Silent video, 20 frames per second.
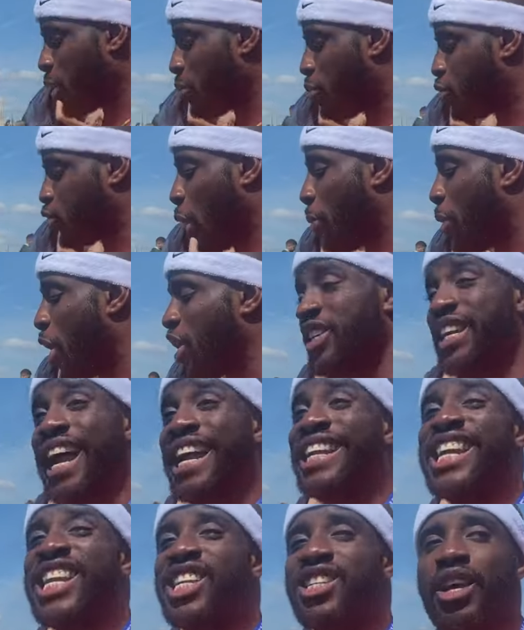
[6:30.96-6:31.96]
But I
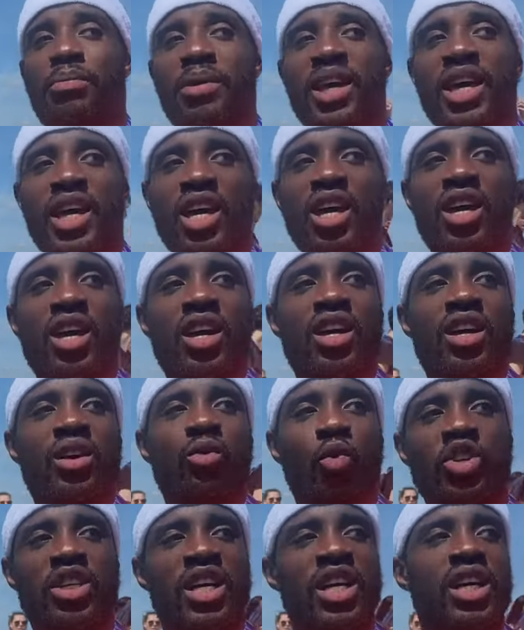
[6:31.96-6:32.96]
was with them when they
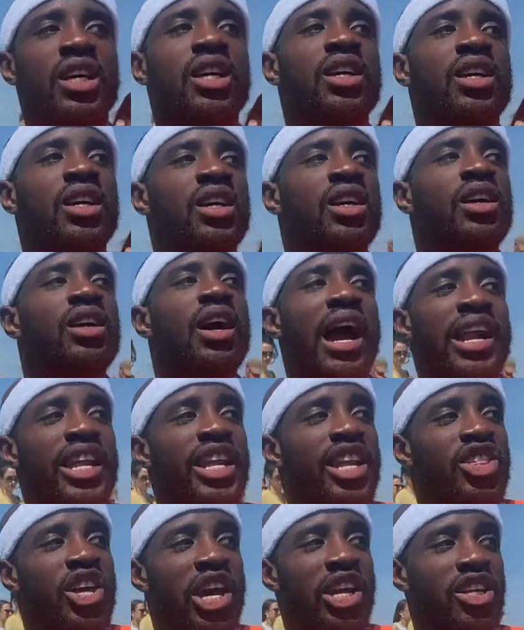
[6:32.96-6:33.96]
achieved some great things. You know,
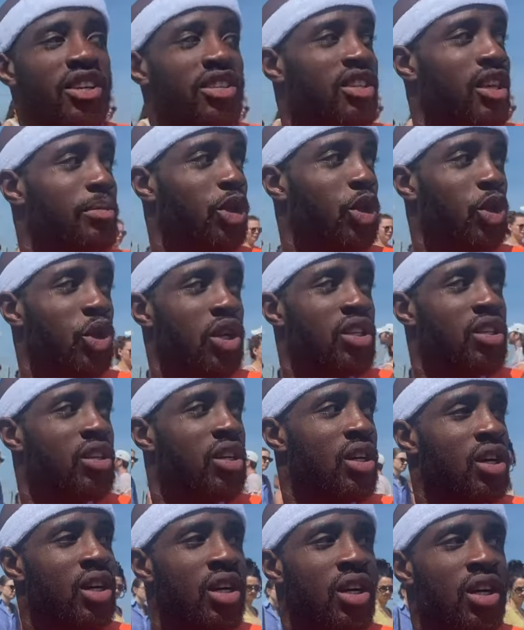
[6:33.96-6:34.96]
just having the
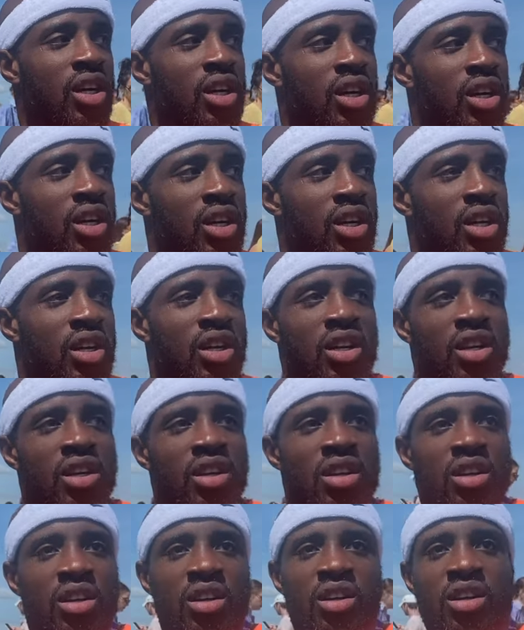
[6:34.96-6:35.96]
things like the running group,
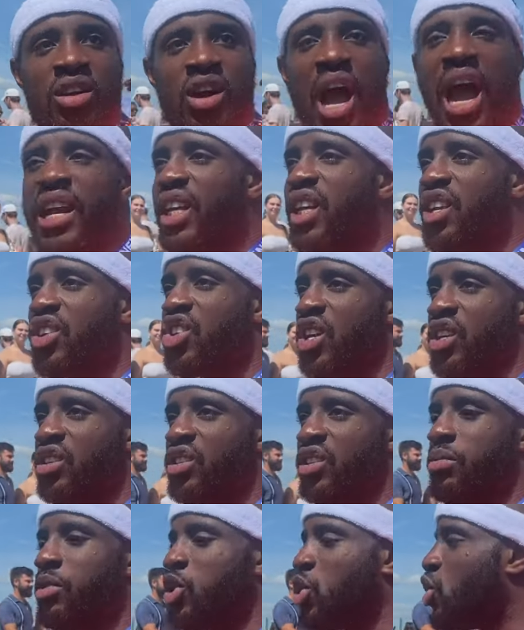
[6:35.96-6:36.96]
the support
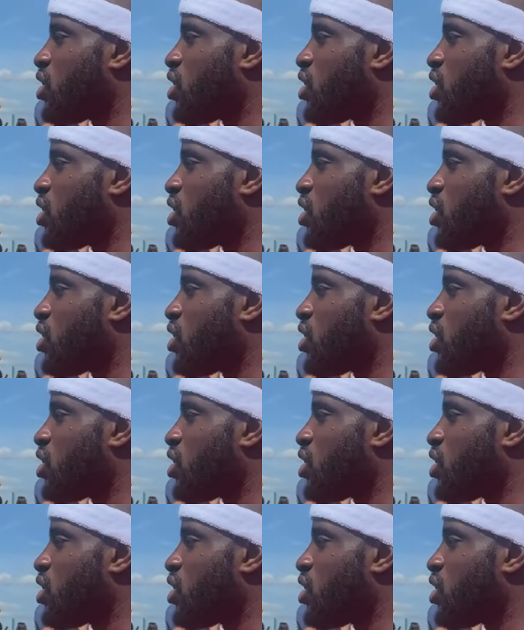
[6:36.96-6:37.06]
of